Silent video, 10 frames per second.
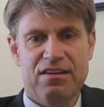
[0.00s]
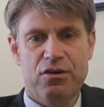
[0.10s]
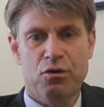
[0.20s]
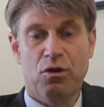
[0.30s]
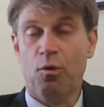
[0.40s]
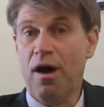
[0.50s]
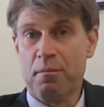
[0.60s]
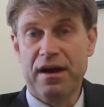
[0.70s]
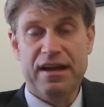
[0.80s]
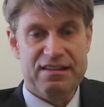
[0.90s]
you
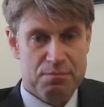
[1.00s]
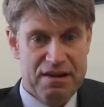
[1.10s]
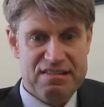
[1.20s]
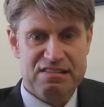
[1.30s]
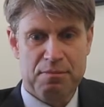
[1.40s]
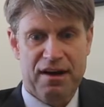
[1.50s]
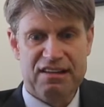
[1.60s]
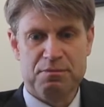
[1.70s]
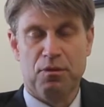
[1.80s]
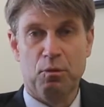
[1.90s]
cooperate as much as
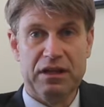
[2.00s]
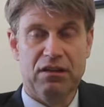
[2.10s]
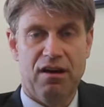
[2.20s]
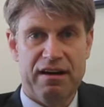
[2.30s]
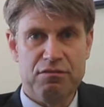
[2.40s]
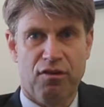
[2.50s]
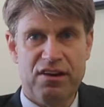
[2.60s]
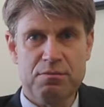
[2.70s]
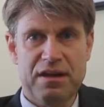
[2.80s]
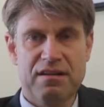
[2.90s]
possible with law
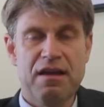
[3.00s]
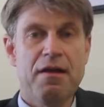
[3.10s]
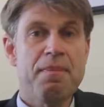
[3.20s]
enforcement.